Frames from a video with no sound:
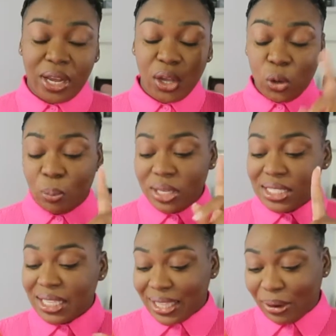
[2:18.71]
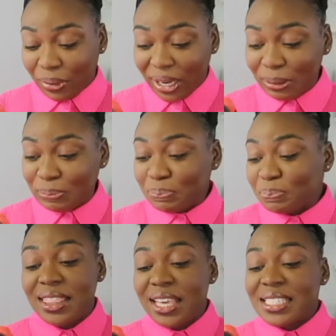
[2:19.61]
I hope I said that right.
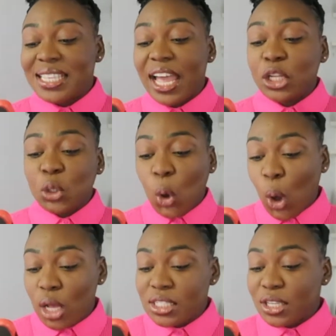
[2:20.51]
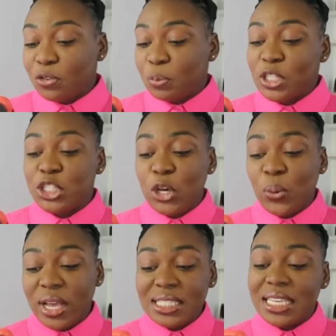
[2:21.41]
The exact cause of
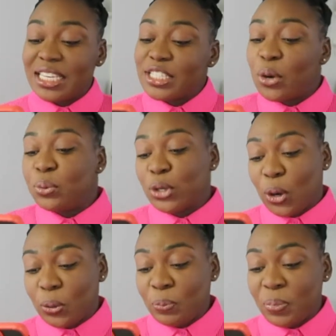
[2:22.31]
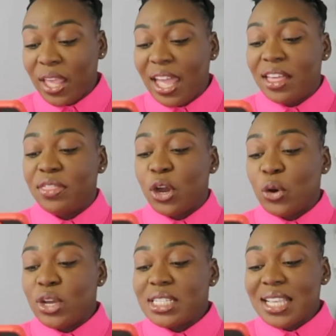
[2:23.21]
PCOS is unknown.
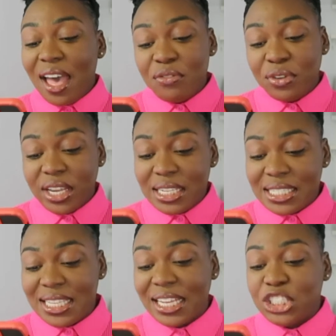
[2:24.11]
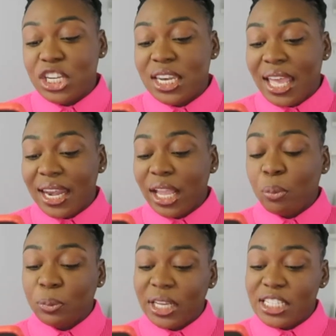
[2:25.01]
There is evidence that
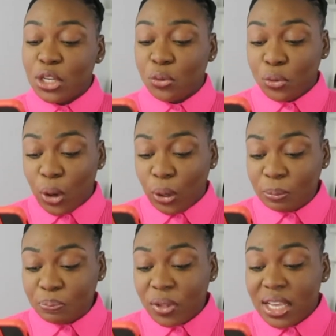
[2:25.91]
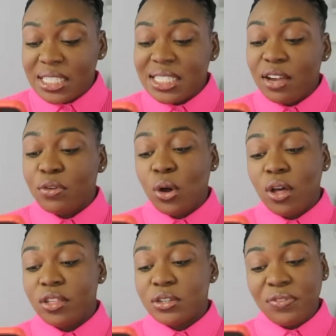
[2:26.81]
genetic plays a role. Several
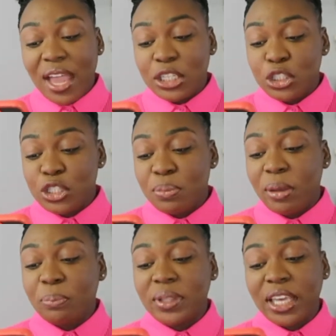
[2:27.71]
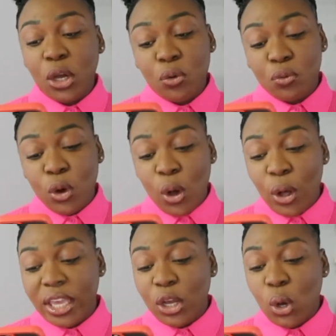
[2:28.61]
other factors may play a role
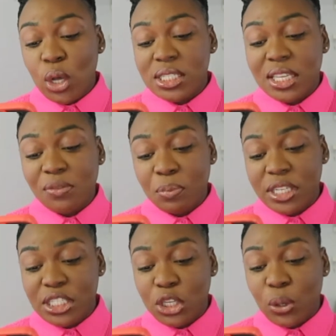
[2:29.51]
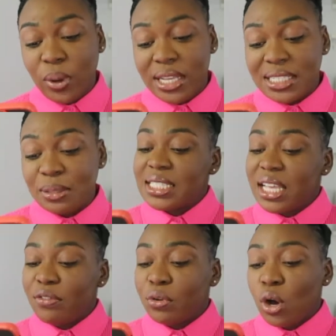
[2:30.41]
in causing PCOS.
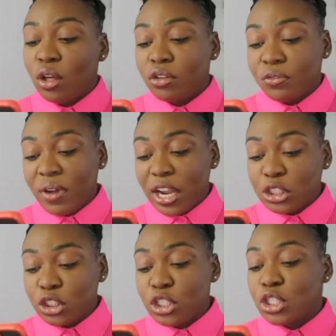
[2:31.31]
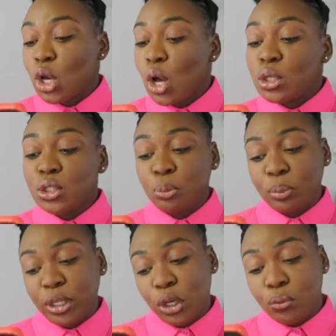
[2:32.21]
Several other factors also
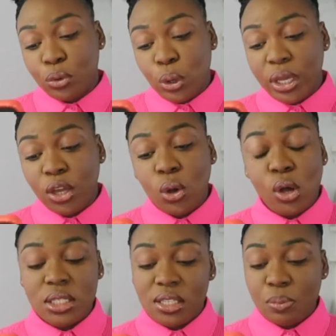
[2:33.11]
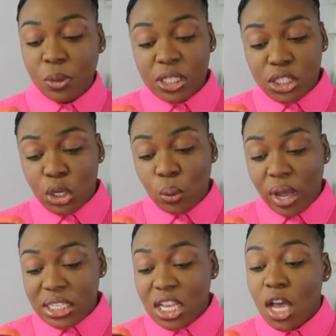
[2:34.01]
play a role in causing
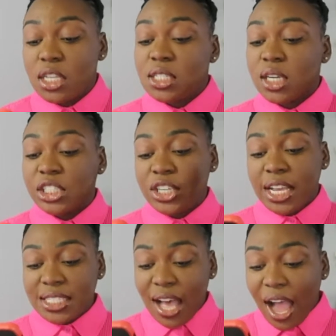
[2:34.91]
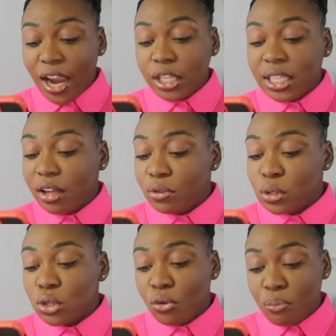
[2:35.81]
PCOS, such as higher
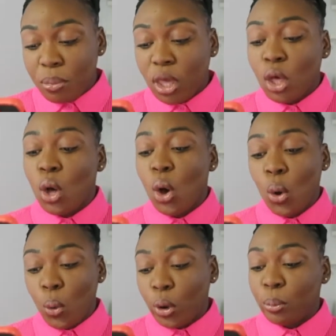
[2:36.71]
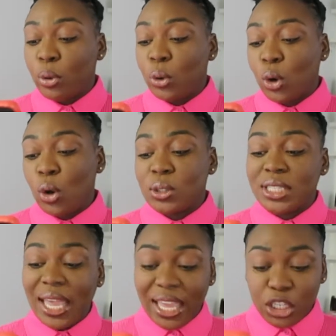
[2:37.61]
levels of male hormone called
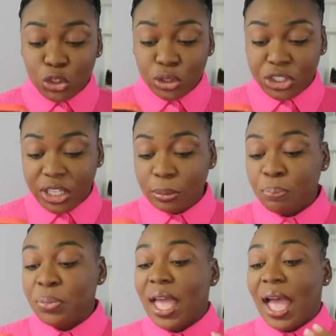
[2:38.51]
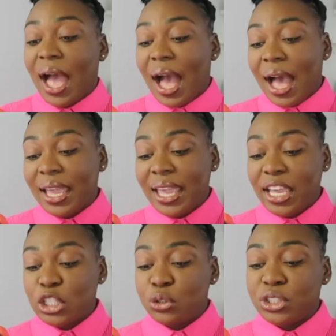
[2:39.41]
androgen. High
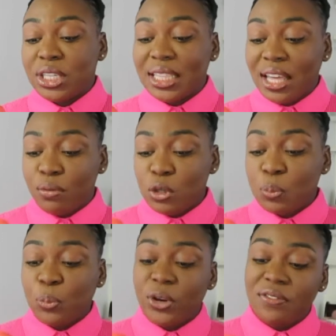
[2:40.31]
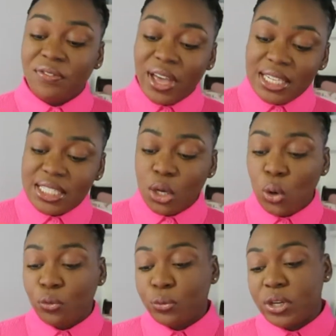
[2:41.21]
androgen levels prevent
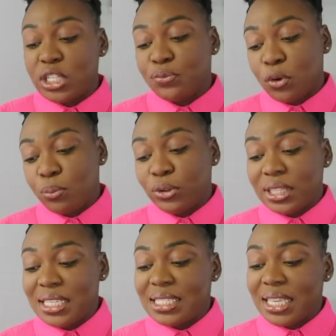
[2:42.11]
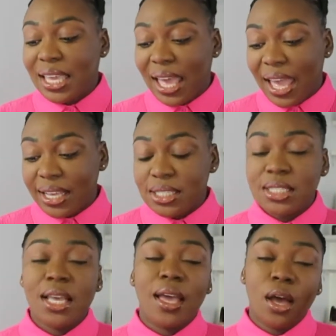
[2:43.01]
ovaries from releasing
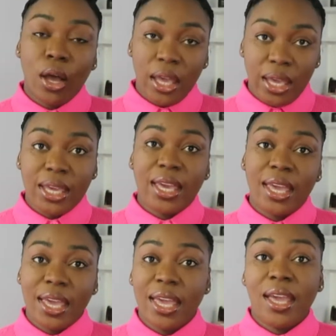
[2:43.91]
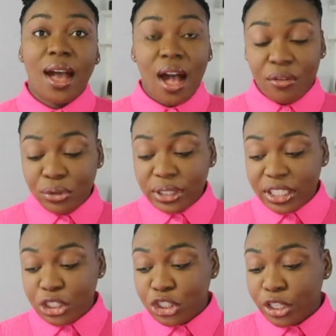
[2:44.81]
eggs, aka
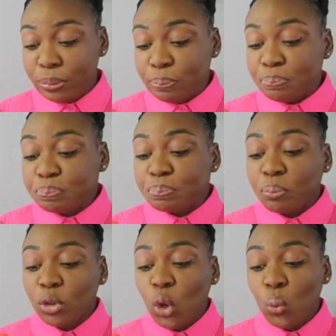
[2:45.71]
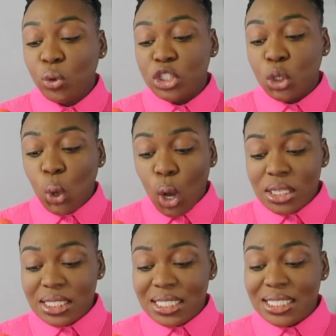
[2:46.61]
ovulation, which
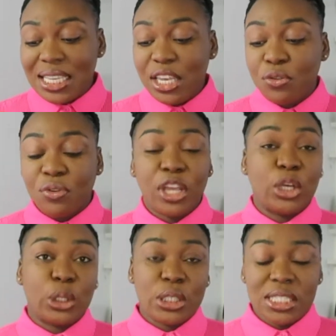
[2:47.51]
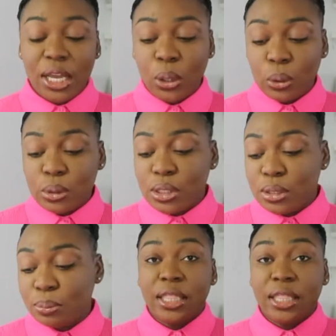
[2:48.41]
causes irregular cycles.